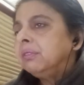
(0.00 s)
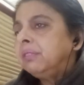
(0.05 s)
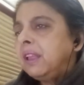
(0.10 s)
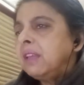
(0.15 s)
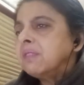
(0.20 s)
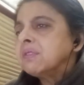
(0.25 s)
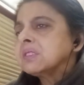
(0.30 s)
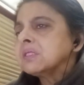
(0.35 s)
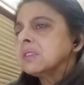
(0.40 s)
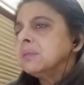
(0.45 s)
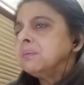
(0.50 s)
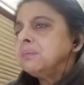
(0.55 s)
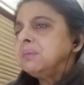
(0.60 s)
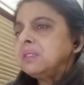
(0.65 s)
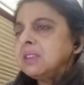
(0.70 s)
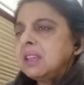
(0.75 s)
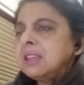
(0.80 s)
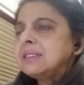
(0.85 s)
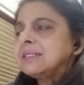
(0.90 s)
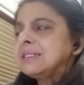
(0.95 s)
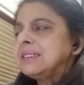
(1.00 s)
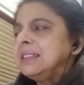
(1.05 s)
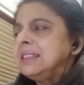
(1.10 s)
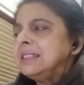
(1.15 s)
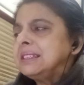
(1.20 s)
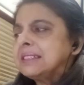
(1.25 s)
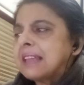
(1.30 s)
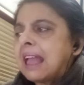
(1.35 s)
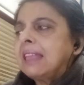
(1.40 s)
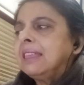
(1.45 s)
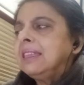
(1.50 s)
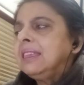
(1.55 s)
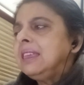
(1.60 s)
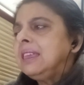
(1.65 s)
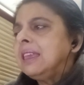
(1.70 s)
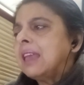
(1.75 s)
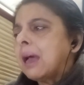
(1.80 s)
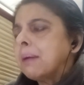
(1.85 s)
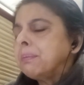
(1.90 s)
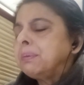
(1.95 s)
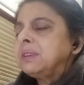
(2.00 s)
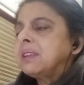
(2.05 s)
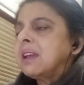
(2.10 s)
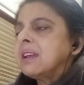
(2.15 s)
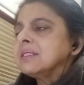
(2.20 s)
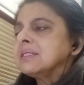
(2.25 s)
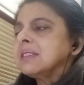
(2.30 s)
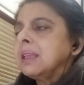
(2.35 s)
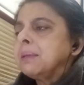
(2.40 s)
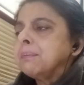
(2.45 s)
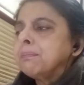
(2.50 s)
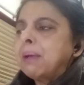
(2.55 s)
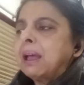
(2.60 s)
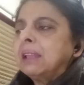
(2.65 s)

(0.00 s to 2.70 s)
Flavorsome, tasty, tangy, appetizing,